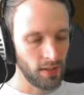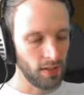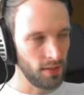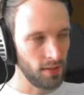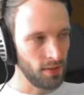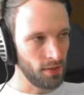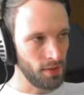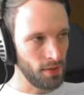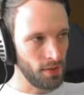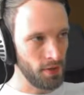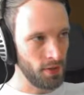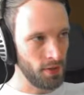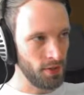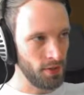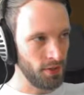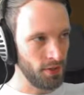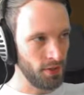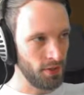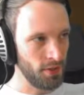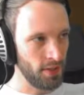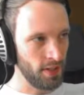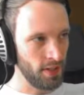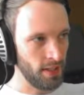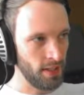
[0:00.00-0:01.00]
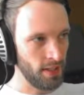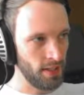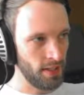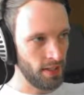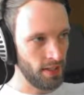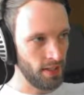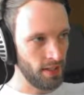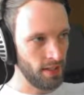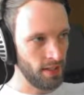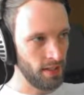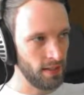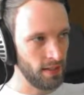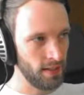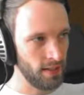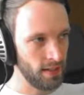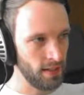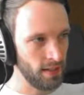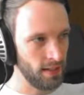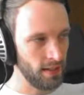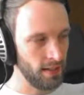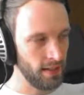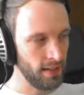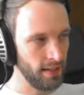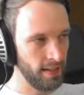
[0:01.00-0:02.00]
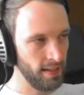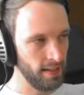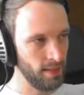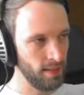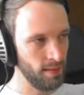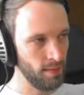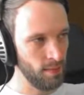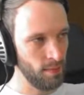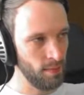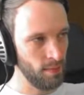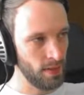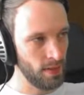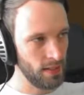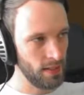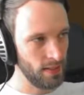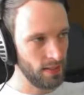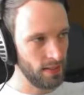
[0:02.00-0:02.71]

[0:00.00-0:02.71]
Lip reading: There's an aim